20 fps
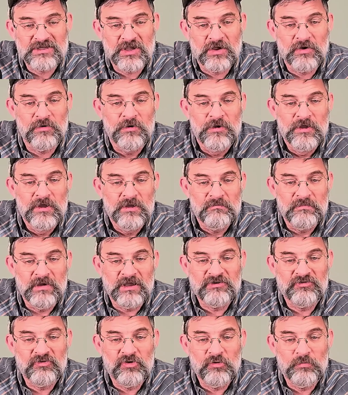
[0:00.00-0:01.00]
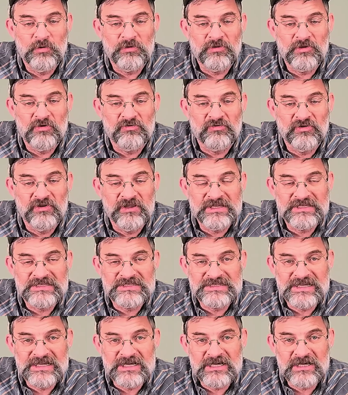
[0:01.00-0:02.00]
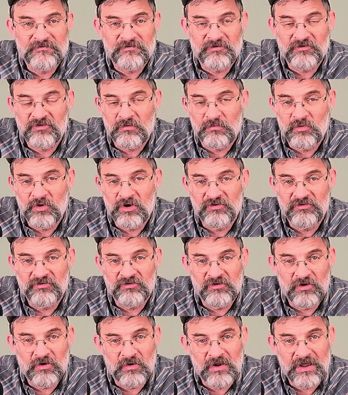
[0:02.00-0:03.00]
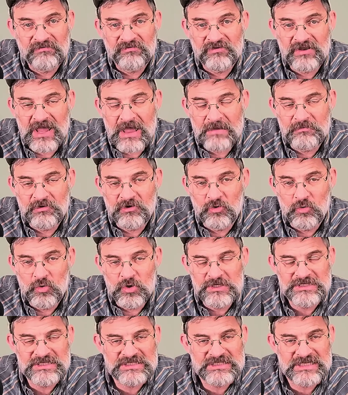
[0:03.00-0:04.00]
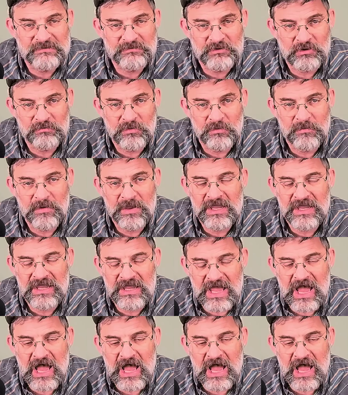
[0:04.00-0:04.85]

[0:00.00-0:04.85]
So make sure you put those links there. If for some reason you don't have time to do it, send them to me.